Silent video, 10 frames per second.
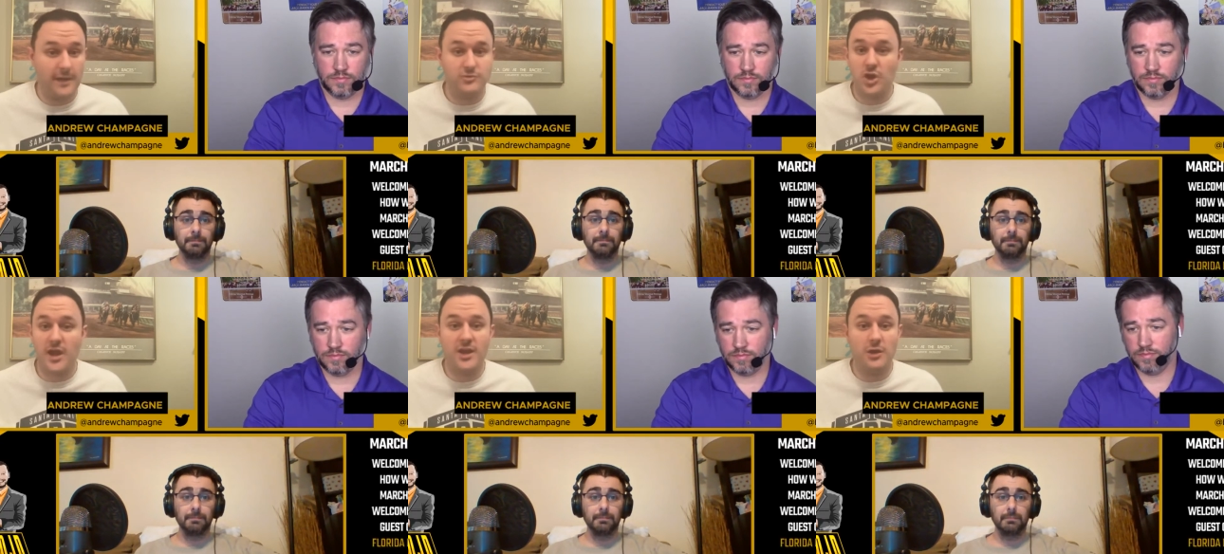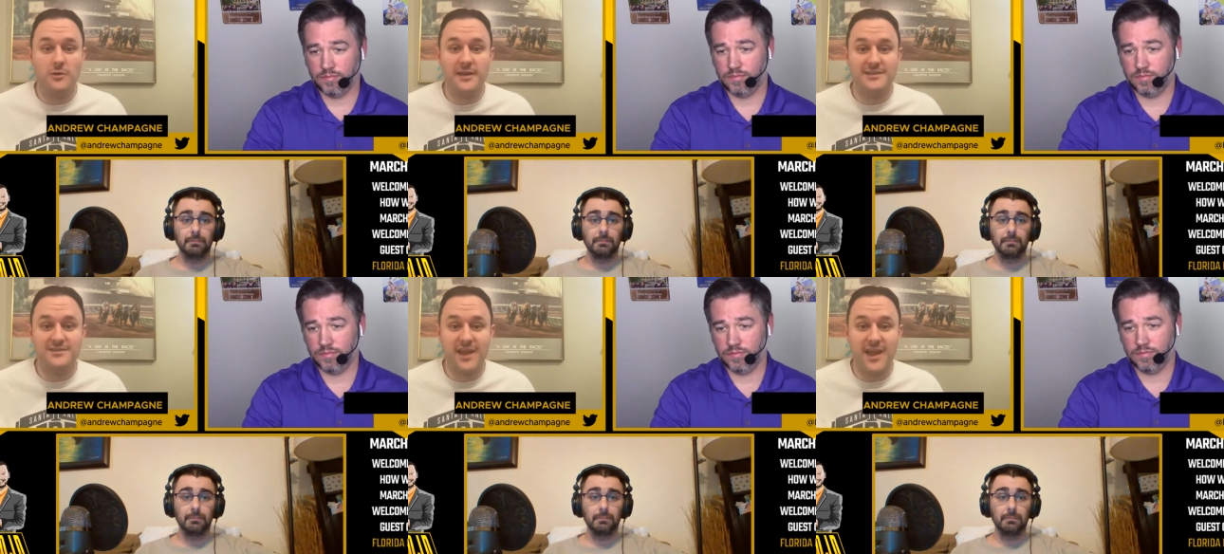Speaker 1: I'm trying to go
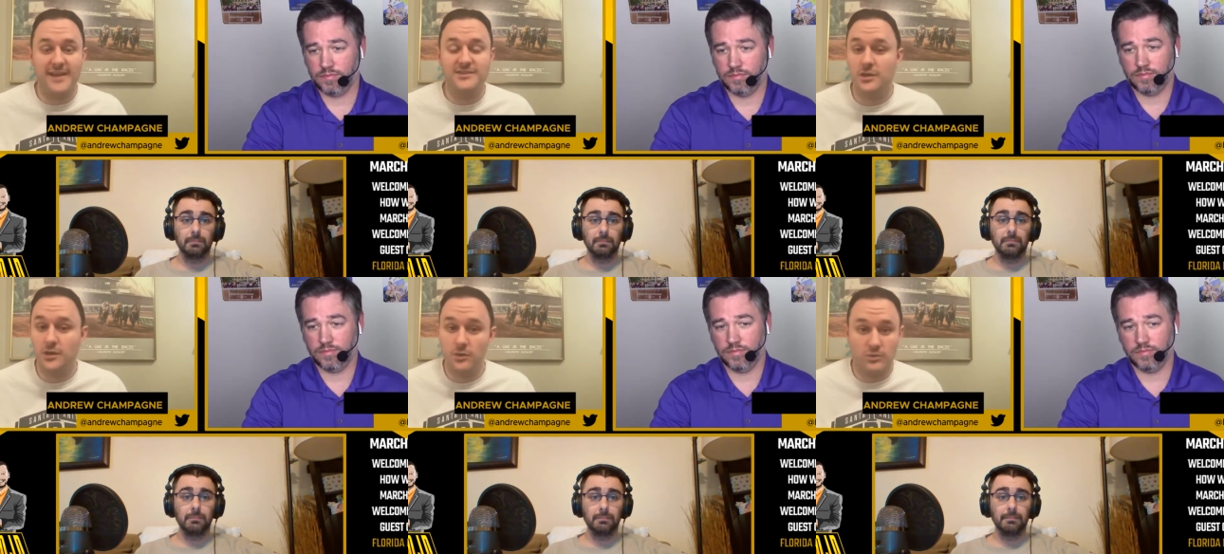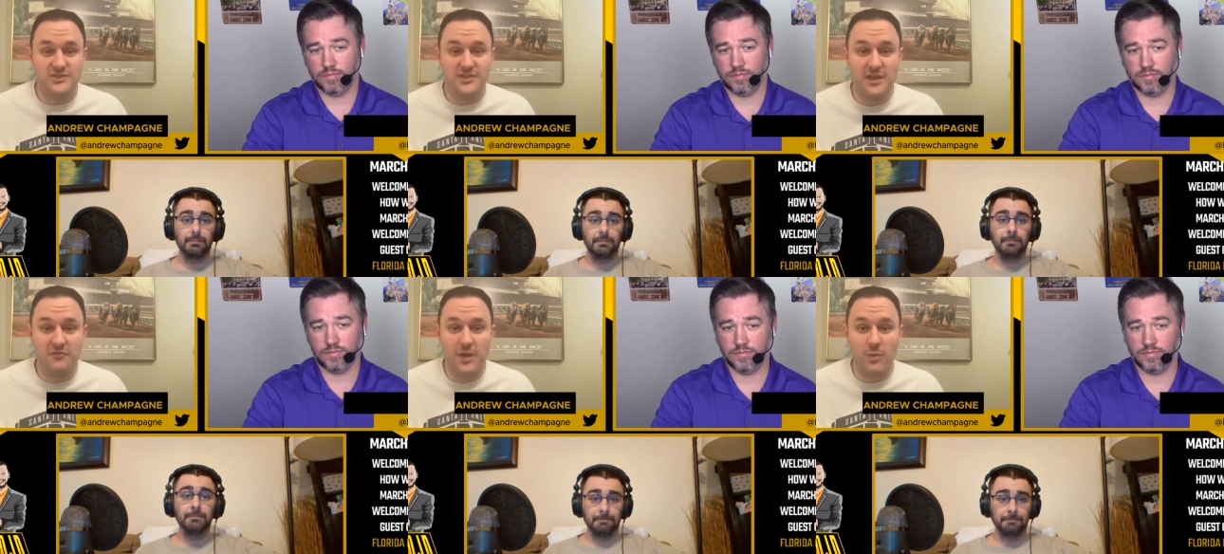against Annex. We'll see
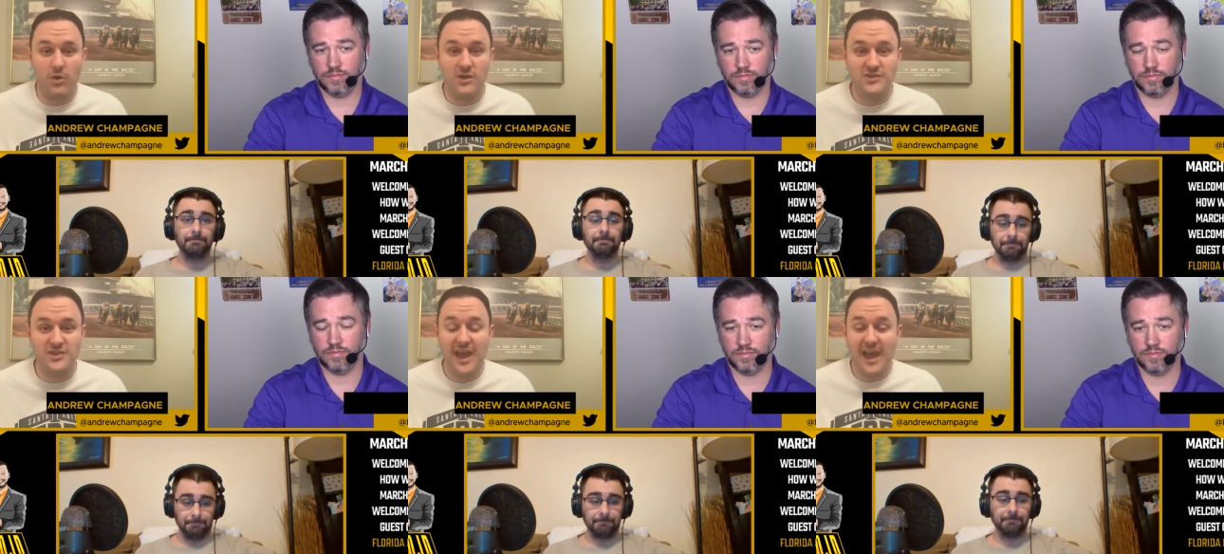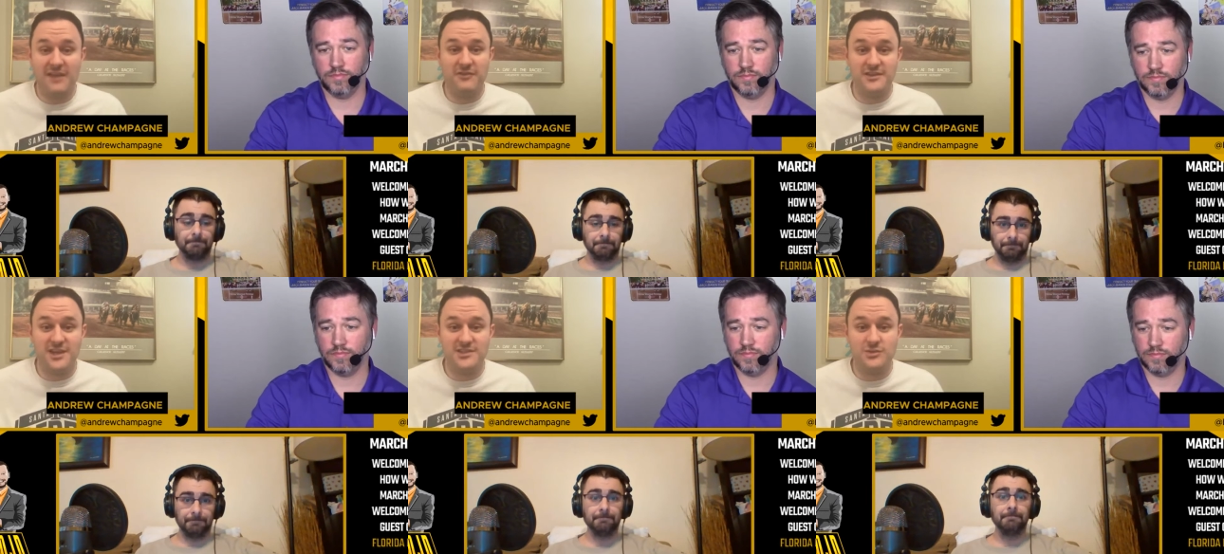if that works. And if it
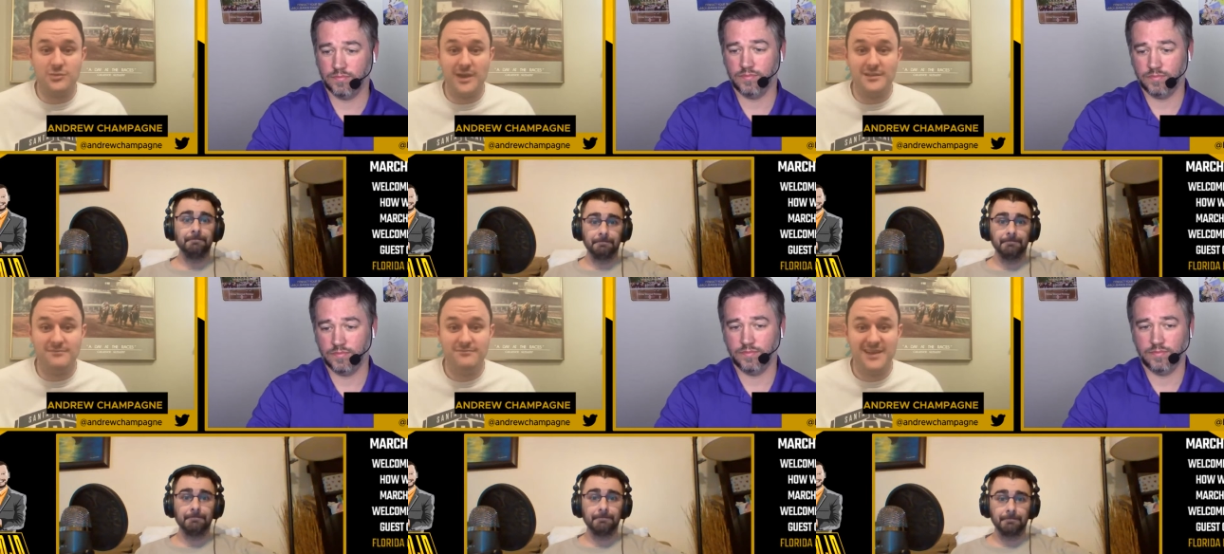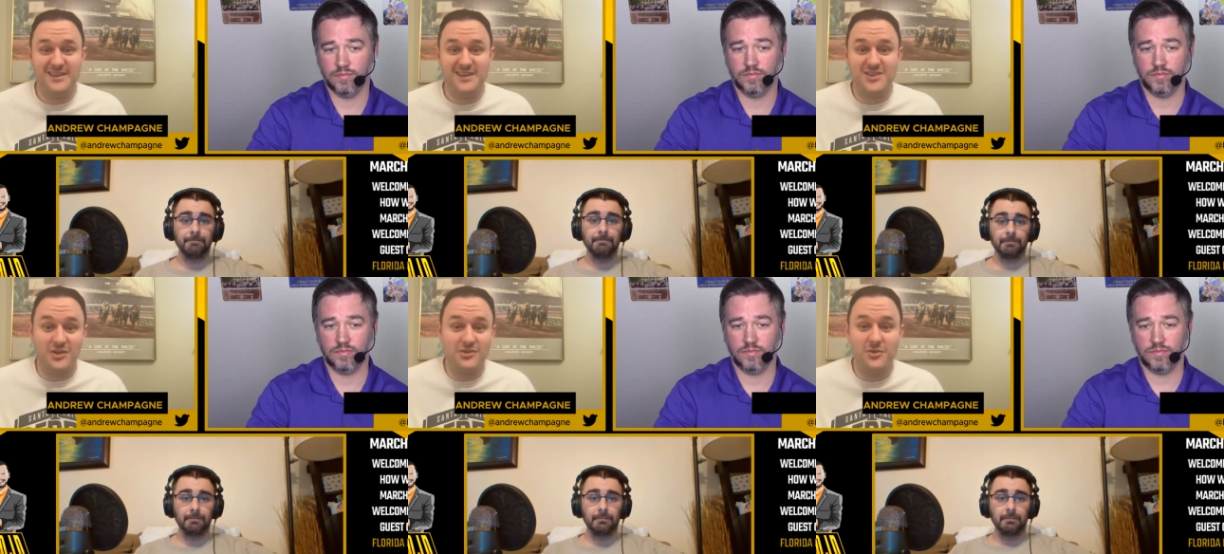doesn't, well, at
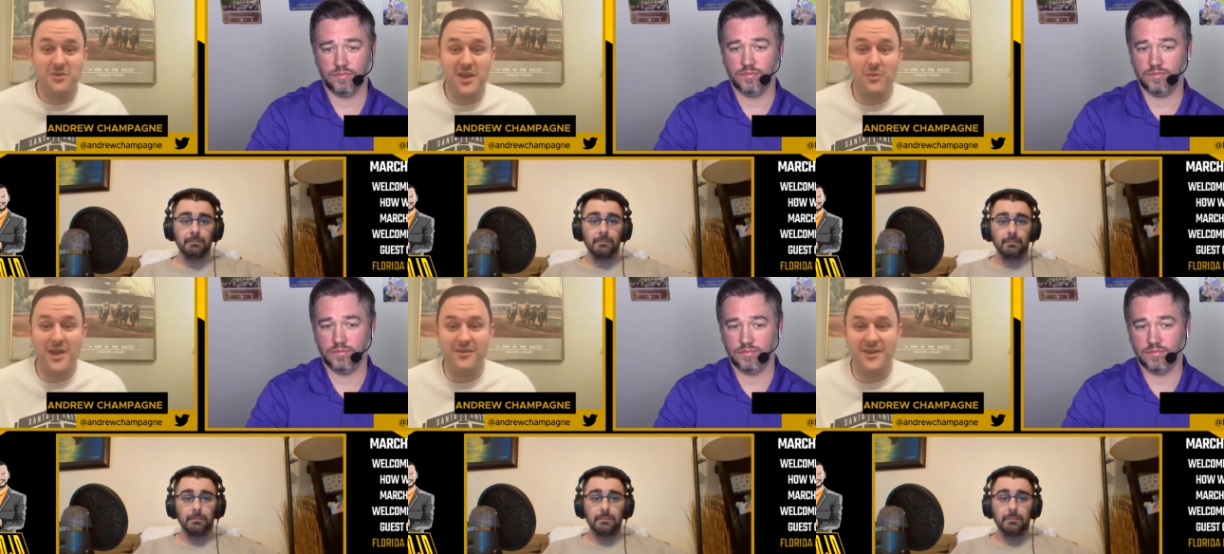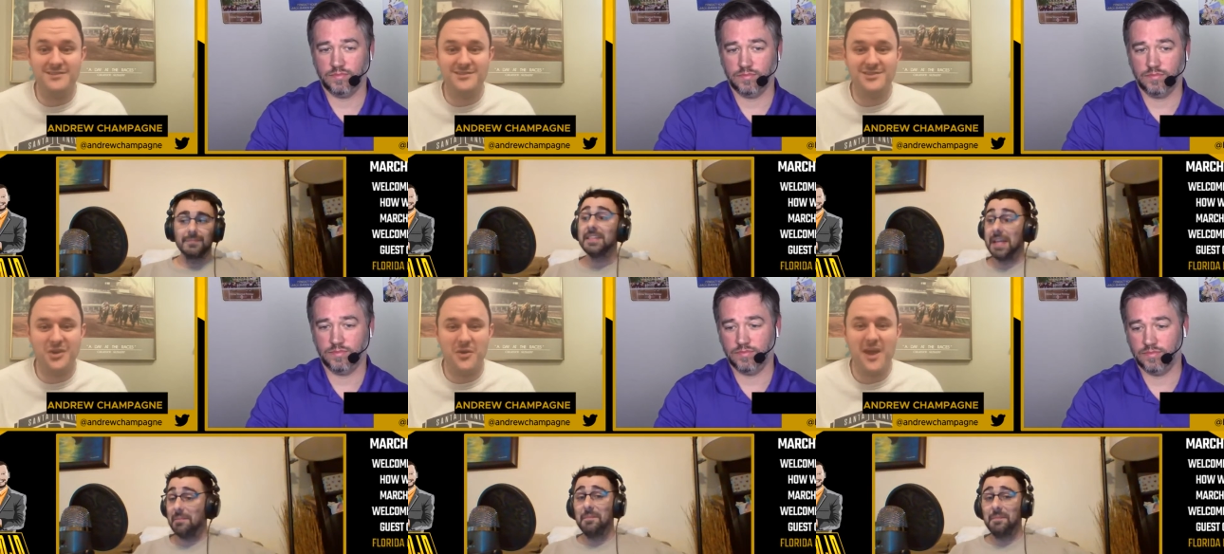least I'll know right away. Right.
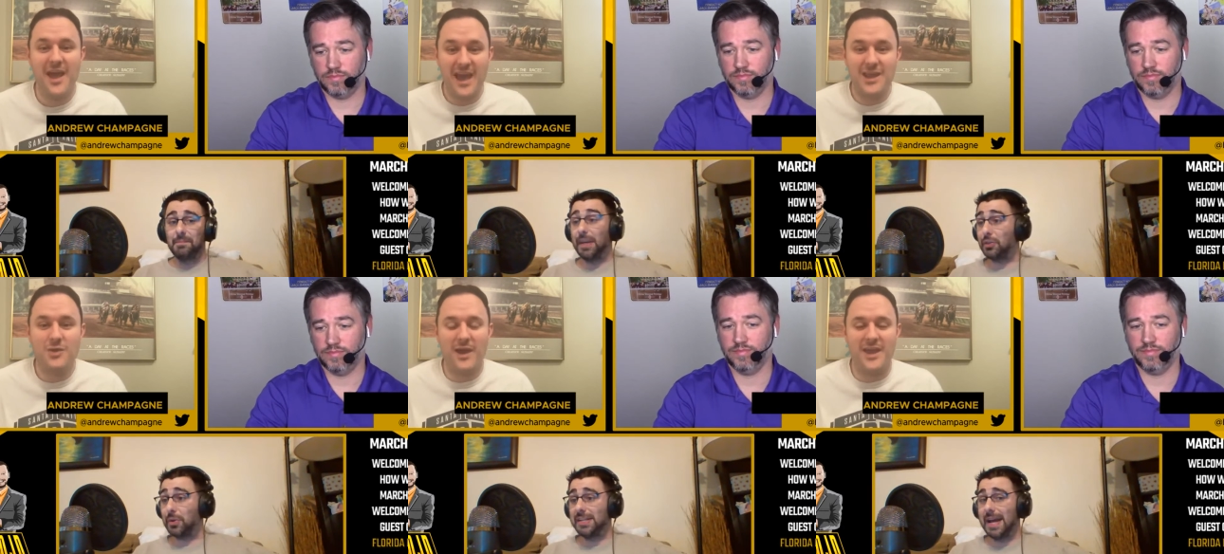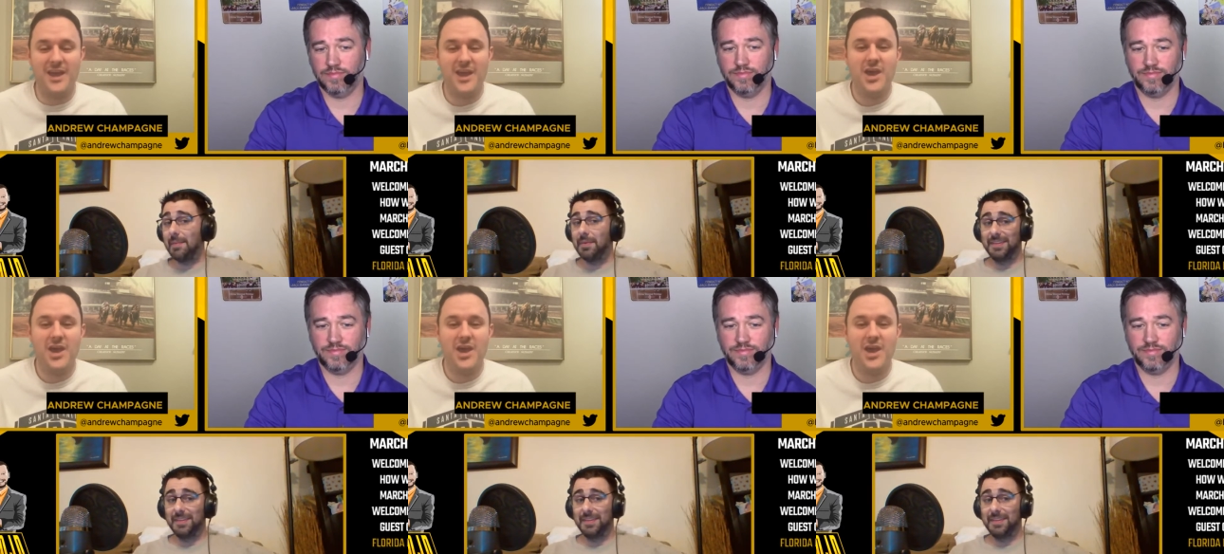Yep. So, Pick anyway.